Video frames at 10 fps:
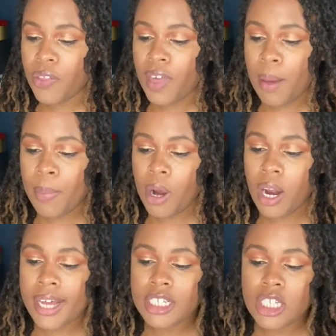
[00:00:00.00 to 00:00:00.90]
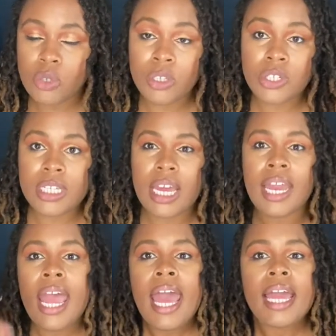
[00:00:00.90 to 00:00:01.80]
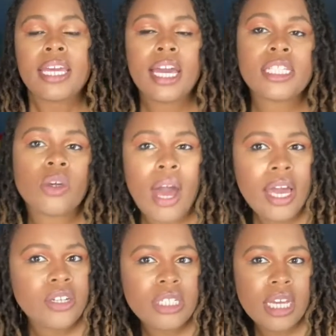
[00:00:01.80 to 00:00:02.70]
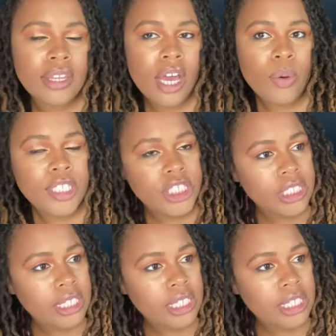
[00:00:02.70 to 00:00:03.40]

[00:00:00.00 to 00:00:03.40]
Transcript: That part, I just don't understand. Yeah, so I understand that question.